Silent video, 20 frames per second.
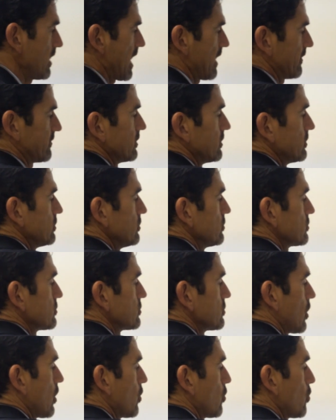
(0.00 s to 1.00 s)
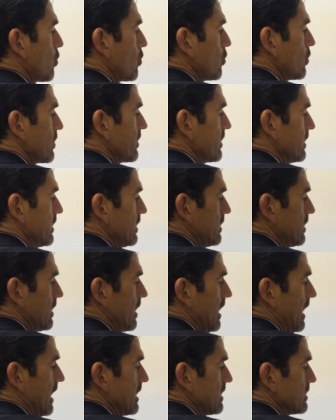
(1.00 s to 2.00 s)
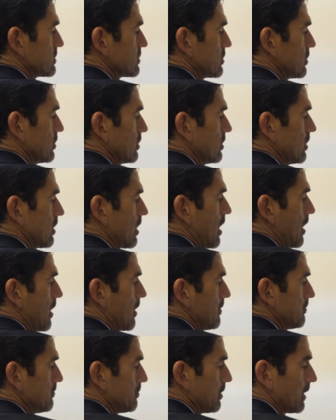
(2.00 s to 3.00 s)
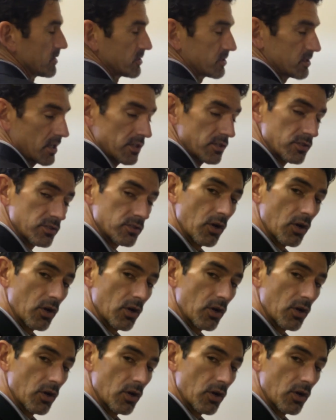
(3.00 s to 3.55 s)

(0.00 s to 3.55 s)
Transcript: We have to do so within a certain budget.